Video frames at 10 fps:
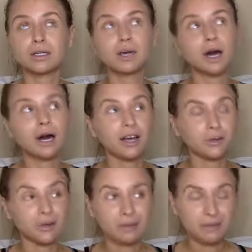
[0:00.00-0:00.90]

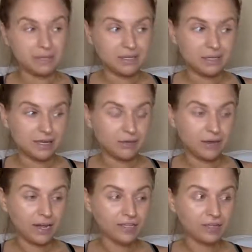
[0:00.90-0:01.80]
God, what am I missing?
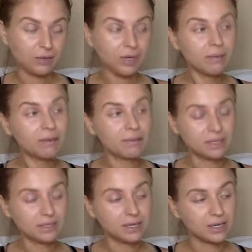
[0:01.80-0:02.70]
Right? It's what am I
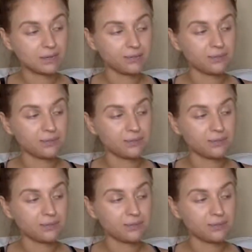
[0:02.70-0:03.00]
missing?